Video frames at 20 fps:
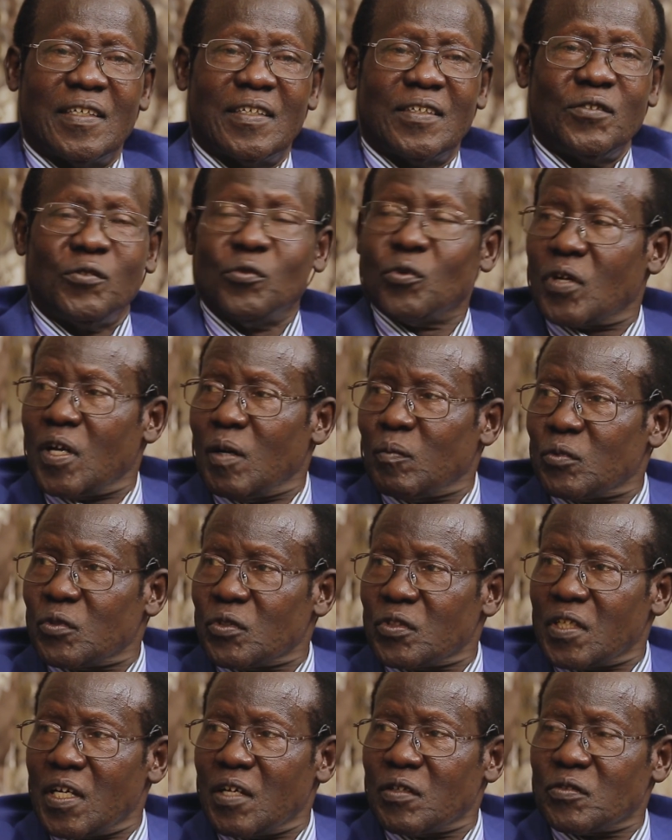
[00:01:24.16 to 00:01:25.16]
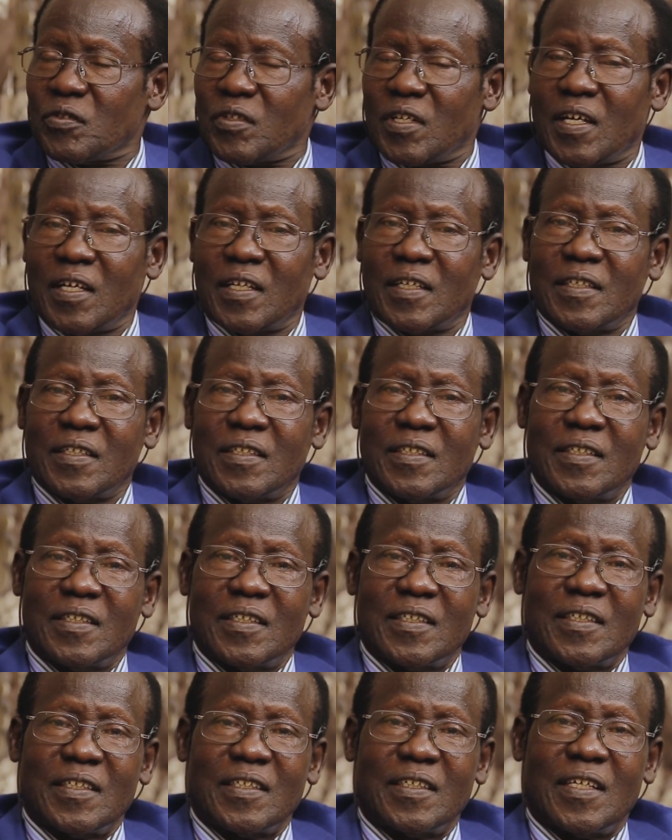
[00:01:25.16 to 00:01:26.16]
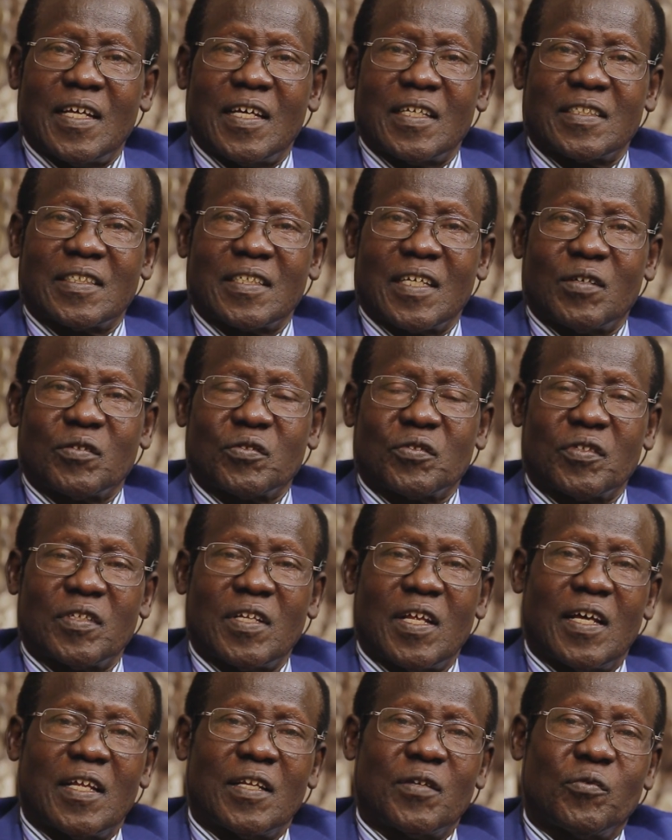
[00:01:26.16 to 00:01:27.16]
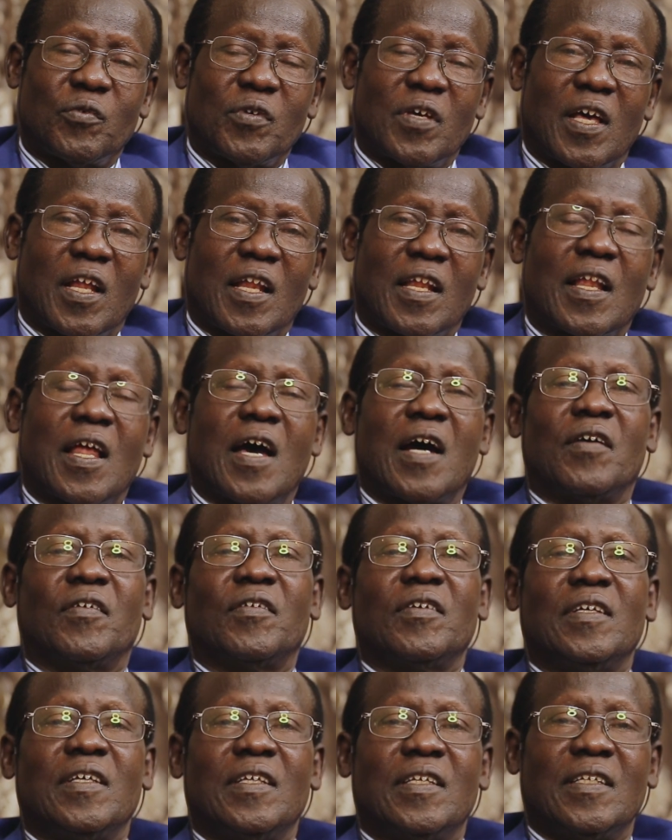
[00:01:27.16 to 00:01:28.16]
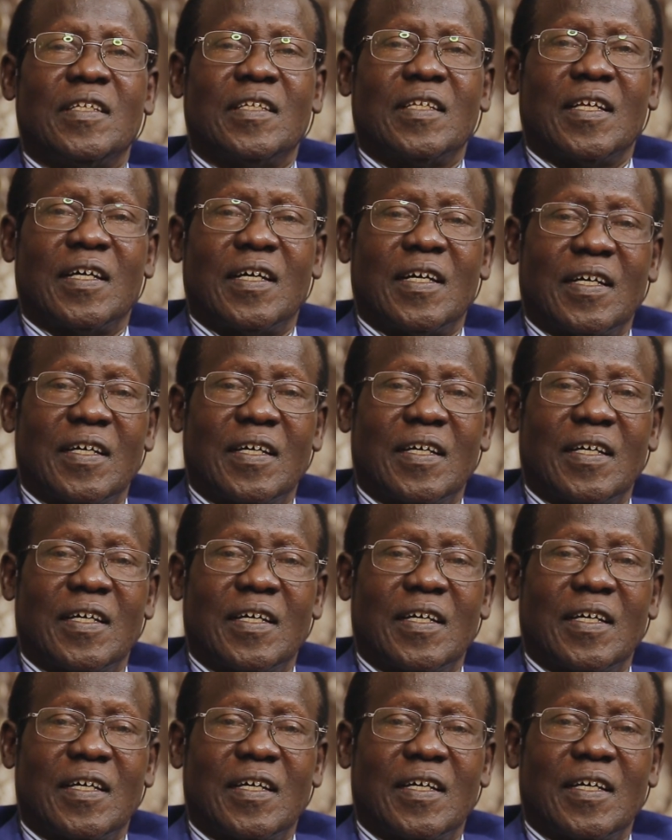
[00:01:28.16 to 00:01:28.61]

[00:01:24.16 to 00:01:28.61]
you come to South Sudan. That's South Sudan. We are now in